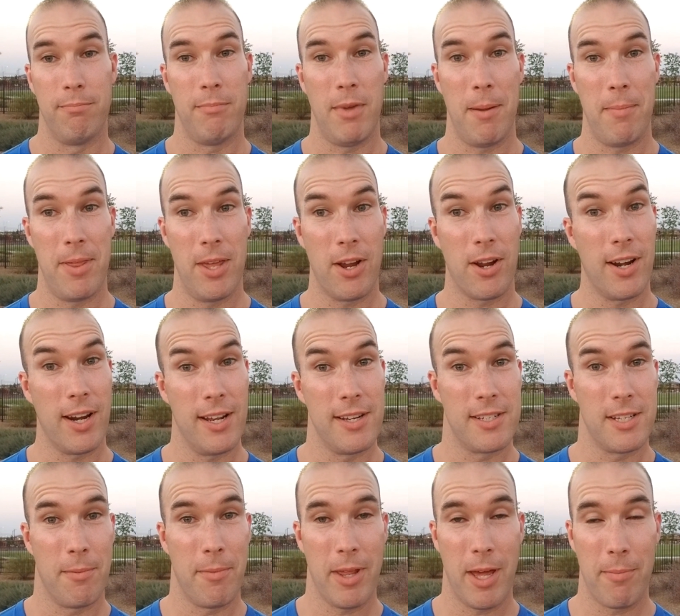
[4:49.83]
Maybe they're gonna get
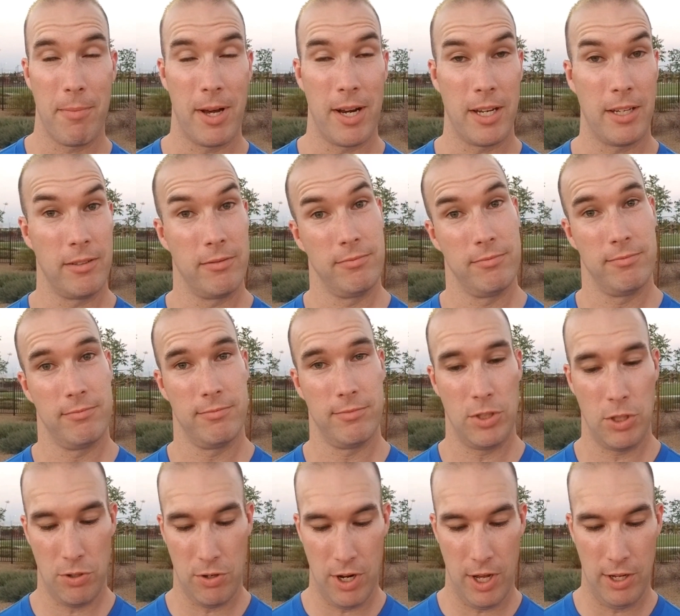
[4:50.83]
some of that money.
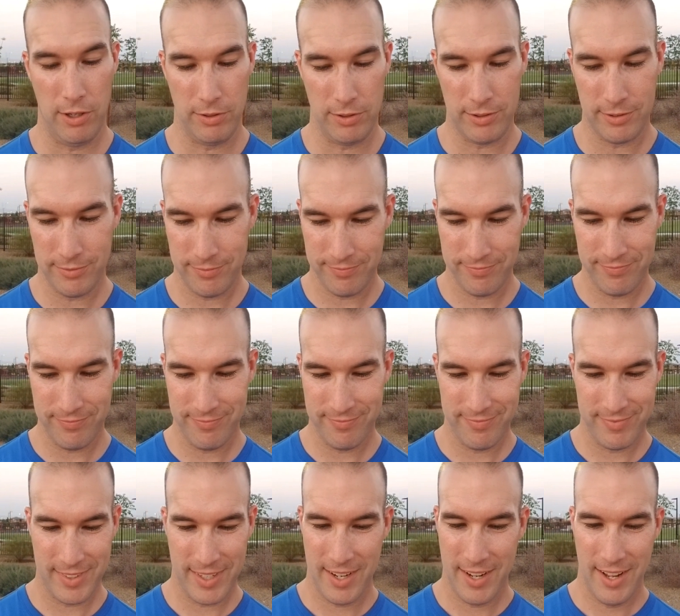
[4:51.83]
Who knows?
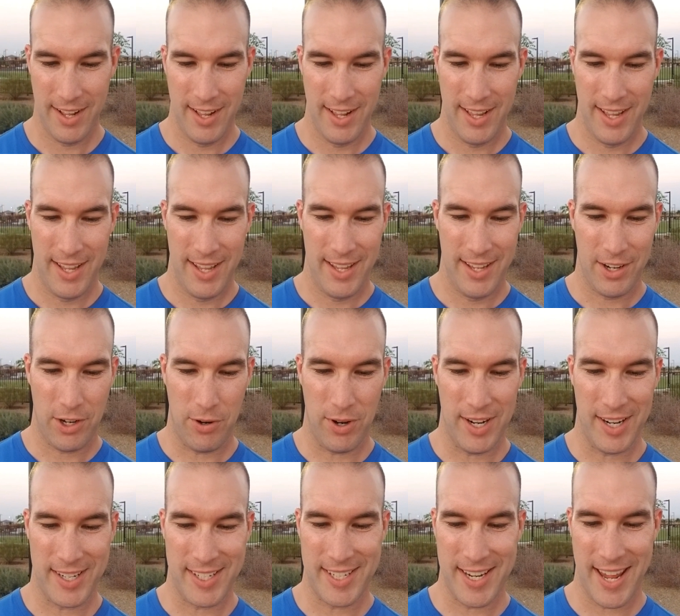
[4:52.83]

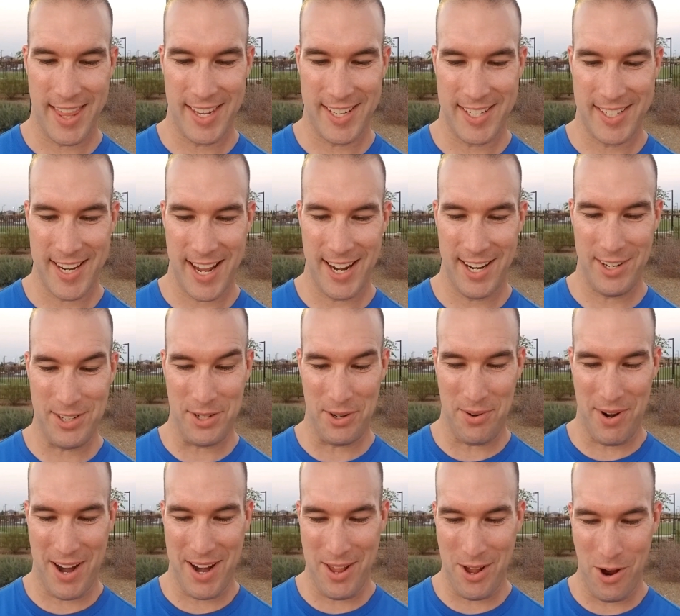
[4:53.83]
Critics say the state is
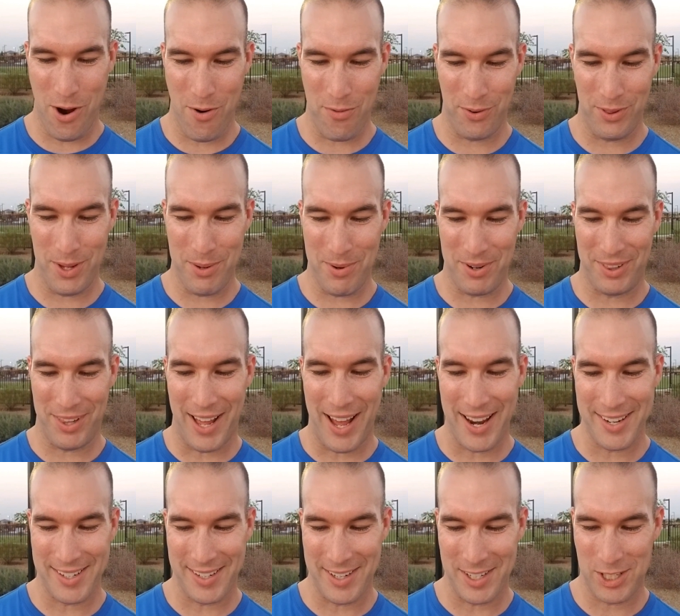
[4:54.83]
already overly
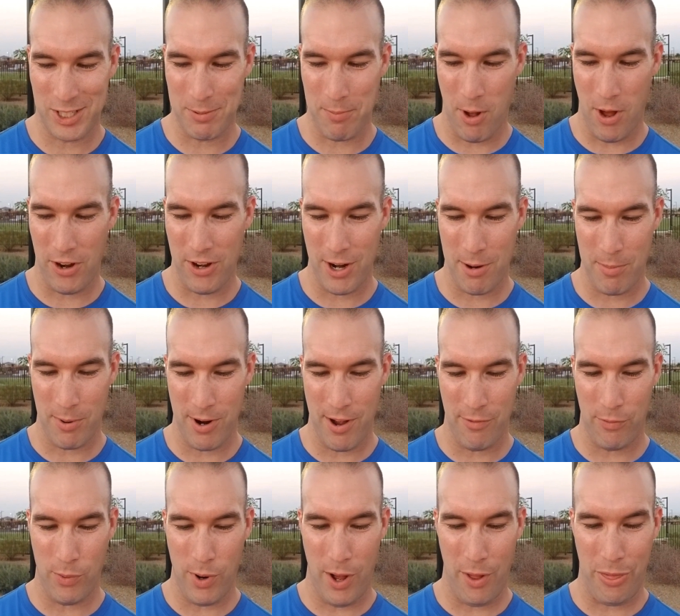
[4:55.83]
reliant on a small number
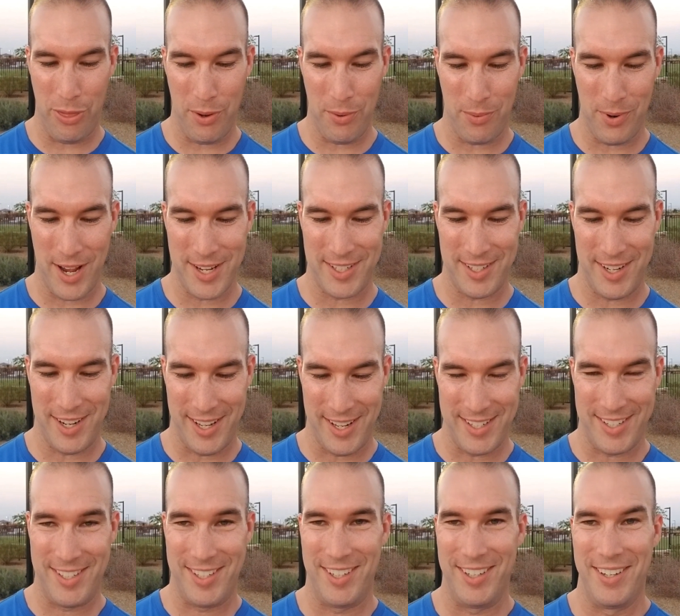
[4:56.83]
of wealthy
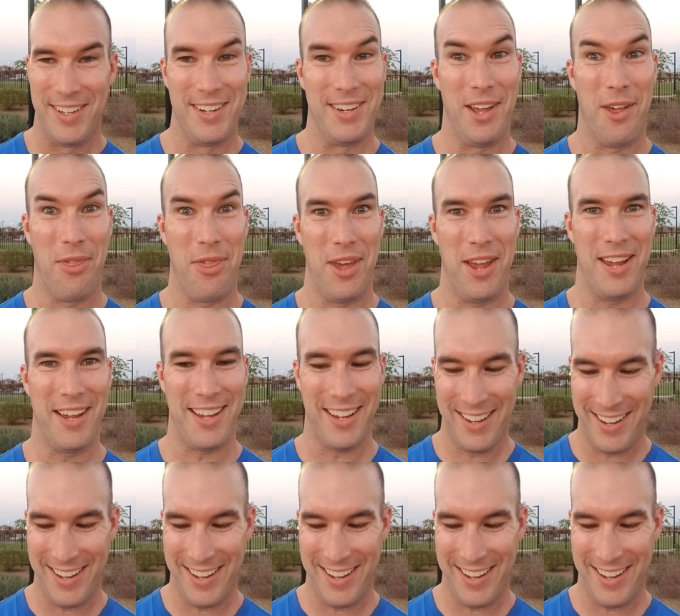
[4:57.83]
residents, you think?